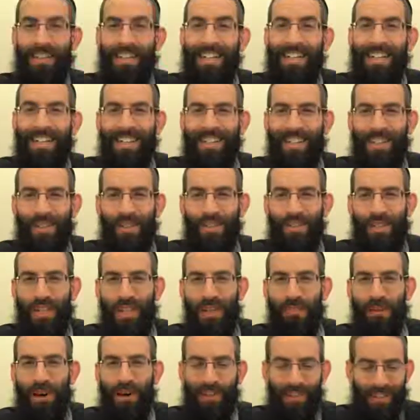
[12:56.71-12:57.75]
Continues the
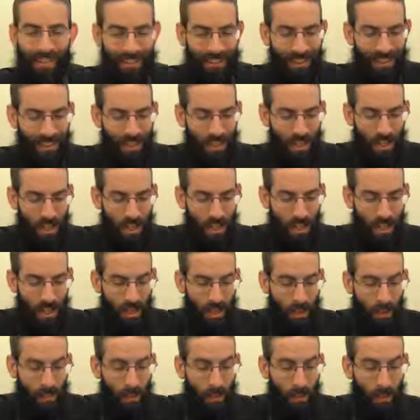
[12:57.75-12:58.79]
Gemara,
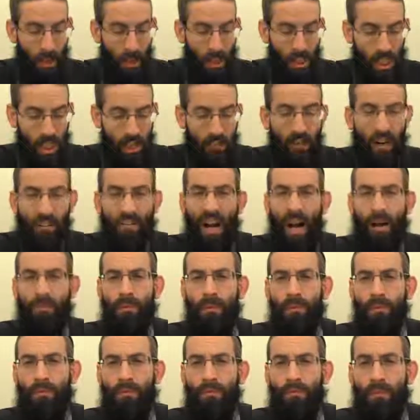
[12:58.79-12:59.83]
Mosif Rav
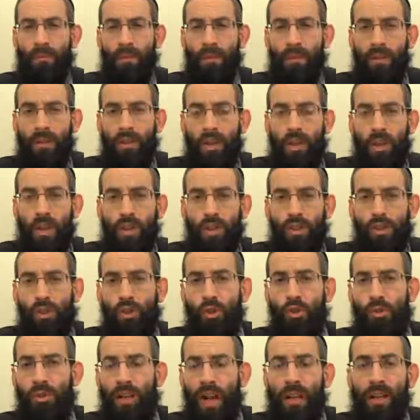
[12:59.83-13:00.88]
Amram. So
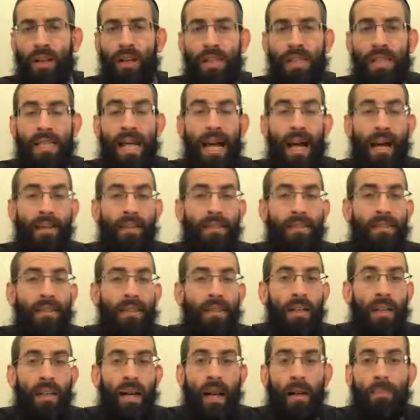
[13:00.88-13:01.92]
you tell us that
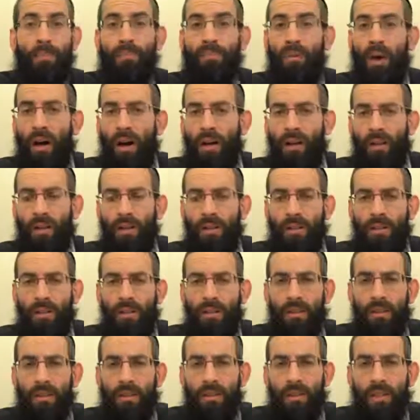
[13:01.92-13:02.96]
a bracha
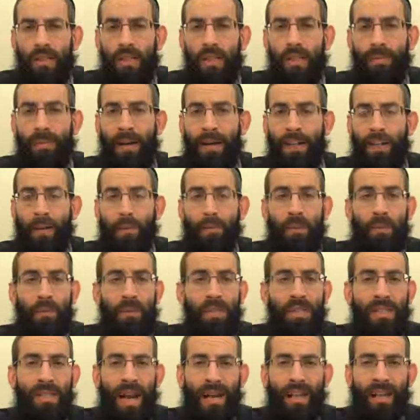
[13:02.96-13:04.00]
is meant to be
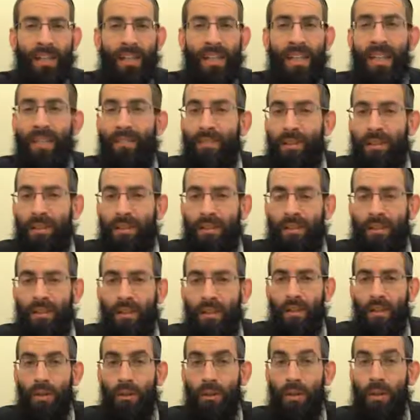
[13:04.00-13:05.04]
recited even
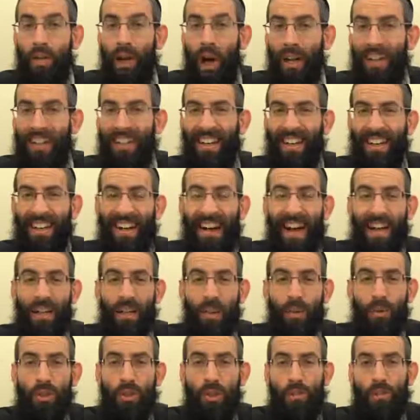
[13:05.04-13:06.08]
regarding Ner
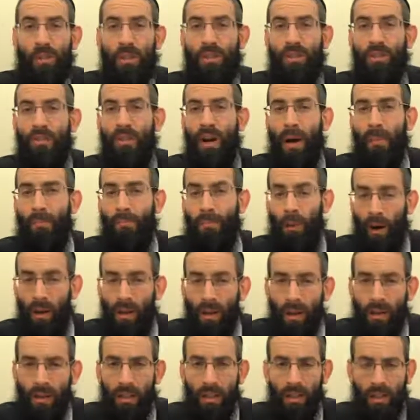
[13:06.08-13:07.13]
Chanukah, which is mitzvah
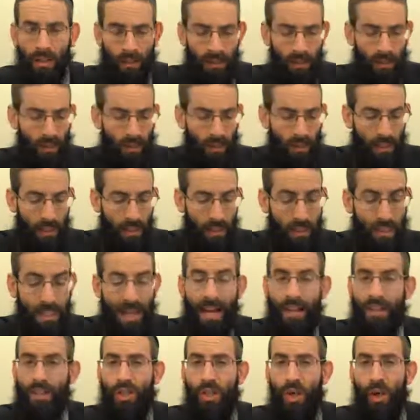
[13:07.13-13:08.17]
d'Rabbanan? Is
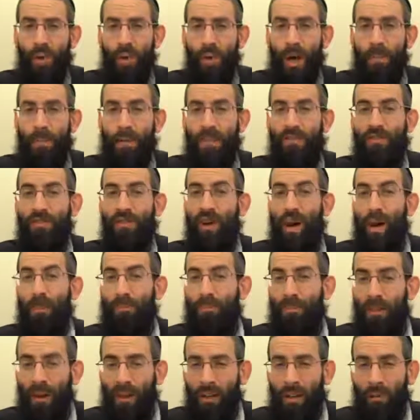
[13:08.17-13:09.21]
that so? A mitzvah
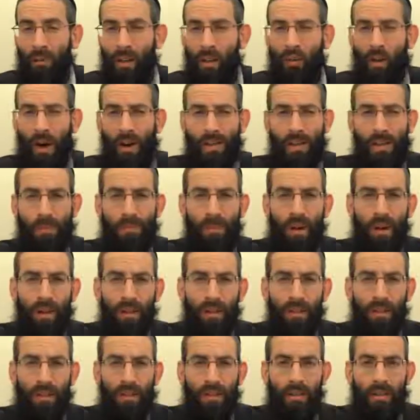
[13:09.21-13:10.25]
d'Rabbanan requires a
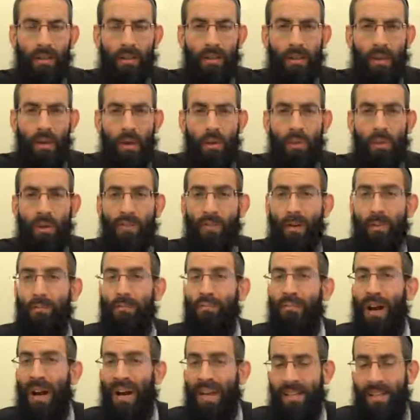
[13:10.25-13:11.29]
bracha. We have a
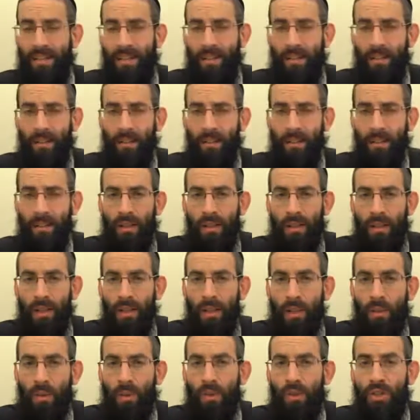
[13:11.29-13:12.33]
brisa
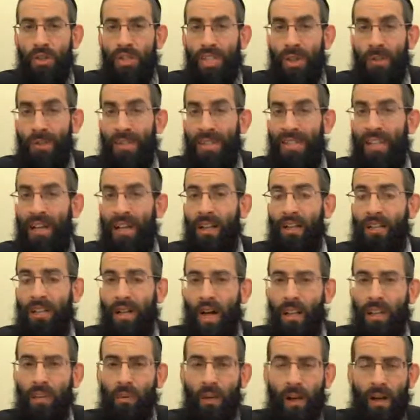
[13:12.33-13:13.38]
which seems to tell us
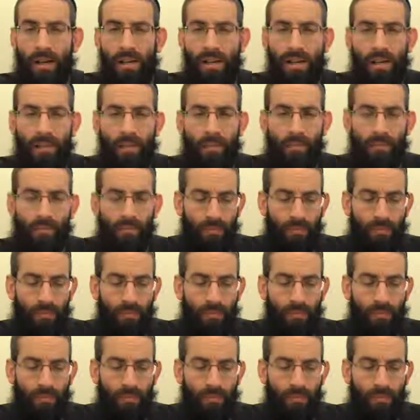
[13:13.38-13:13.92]
otherwise.